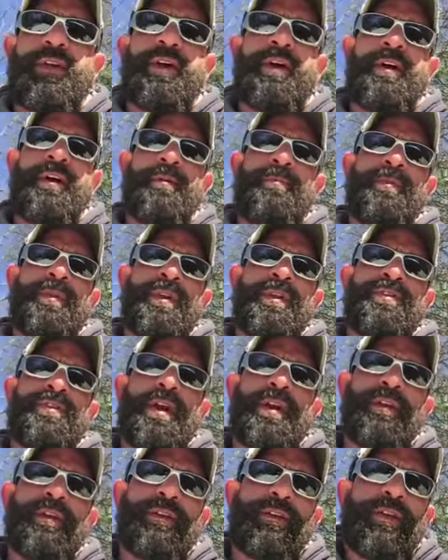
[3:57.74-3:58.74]
I'm going to
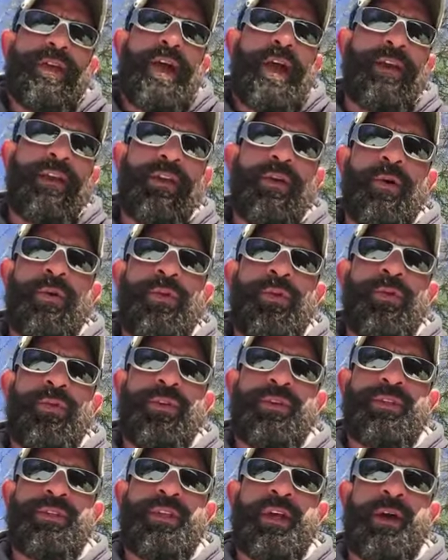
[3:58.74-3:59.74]
try to kind of go through
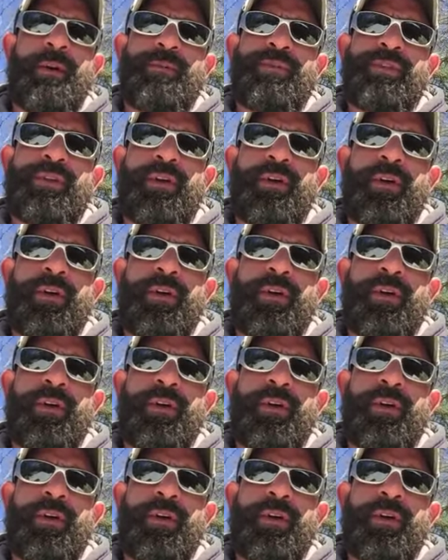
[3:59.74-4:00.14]
the steps